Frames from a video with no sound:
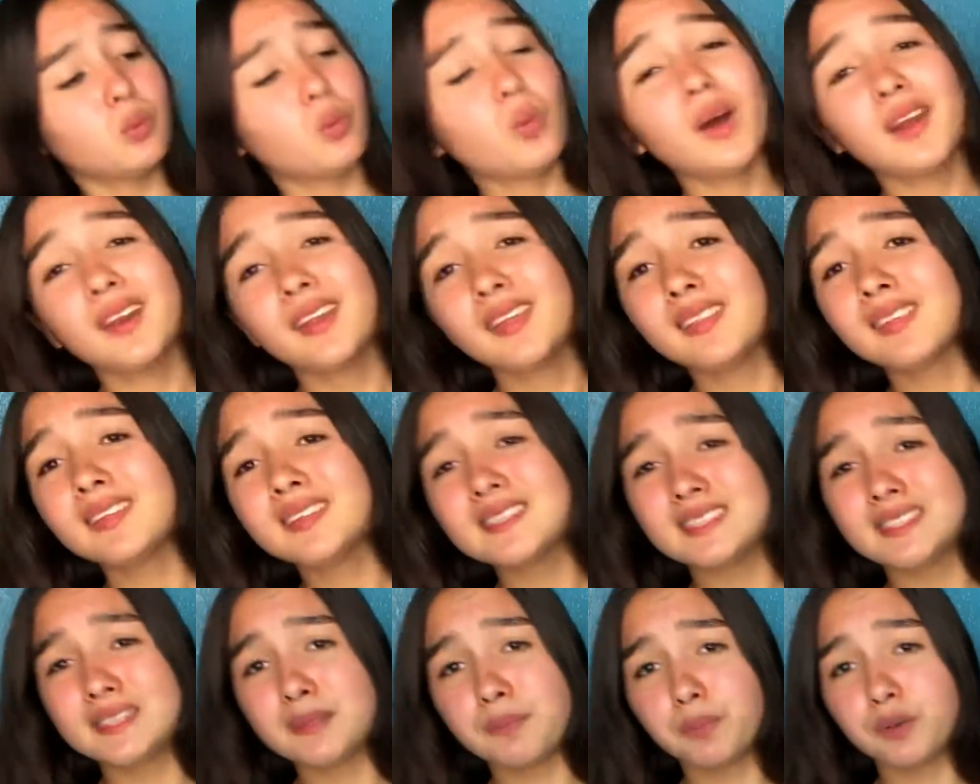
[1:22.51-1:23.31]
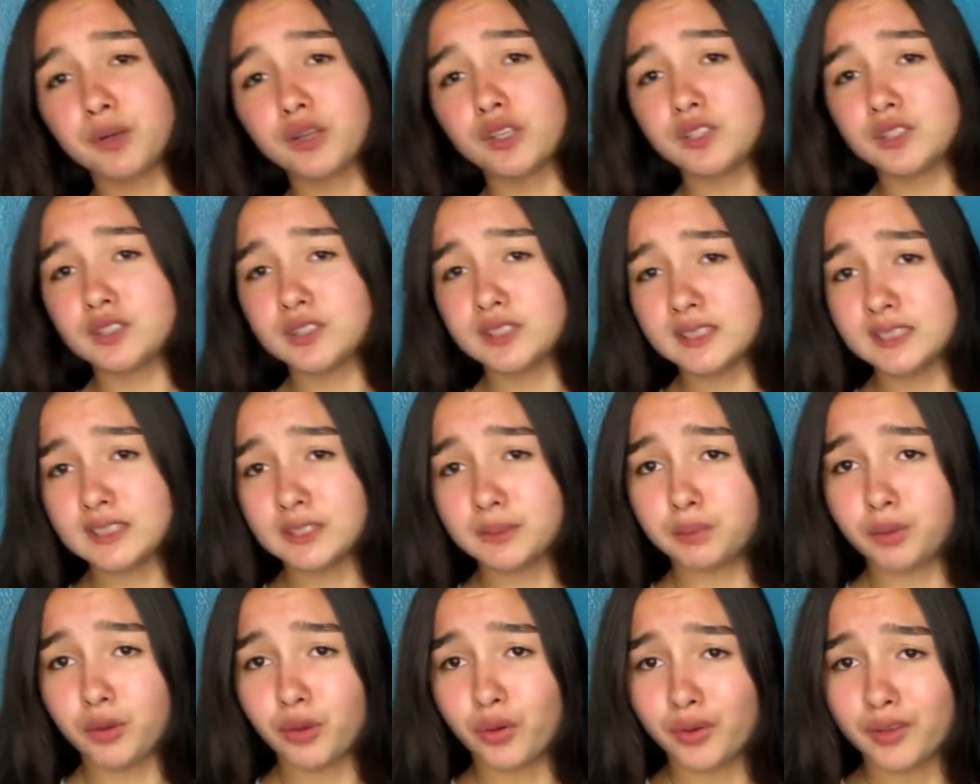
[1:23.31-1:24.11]
one of the zippers
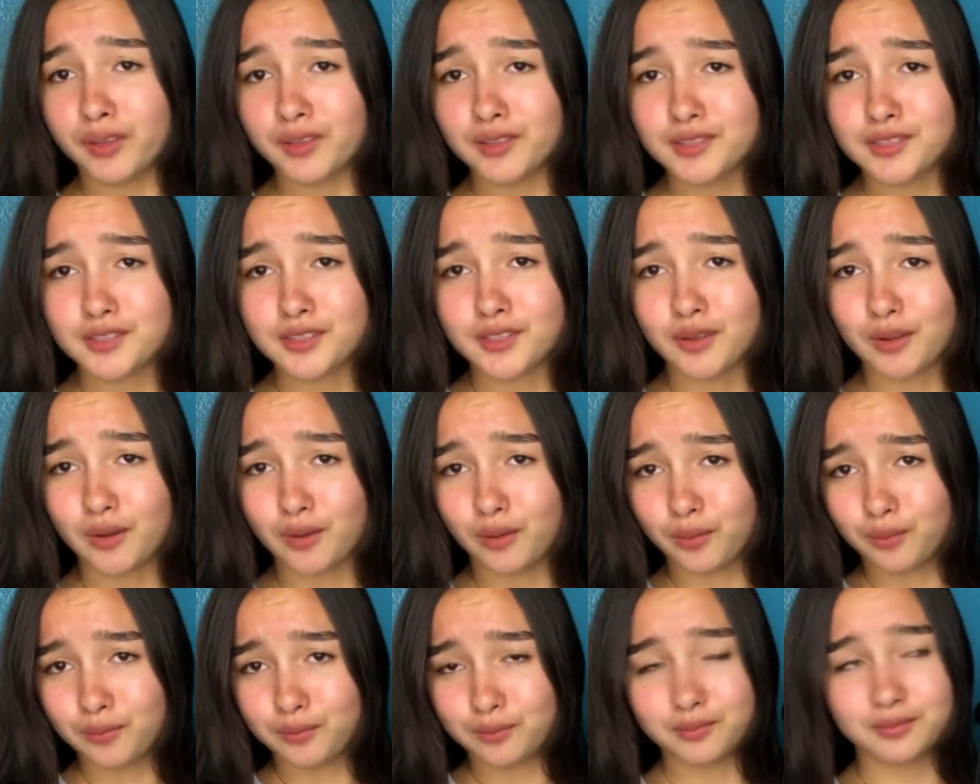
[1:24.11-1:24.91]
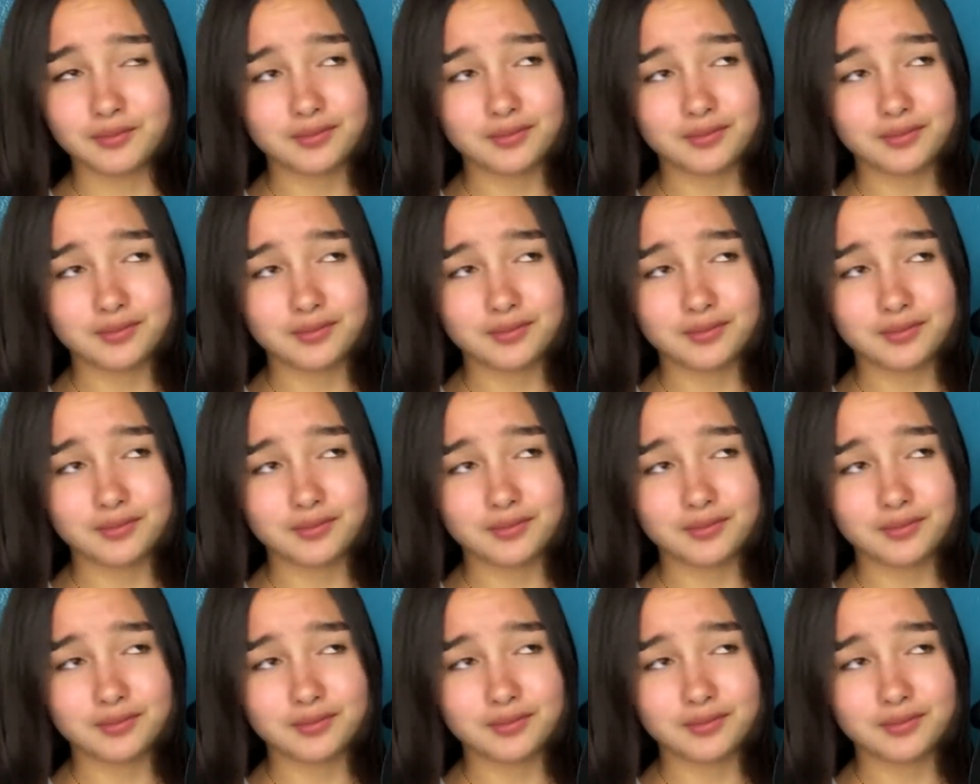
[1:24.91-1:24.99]
is broken, so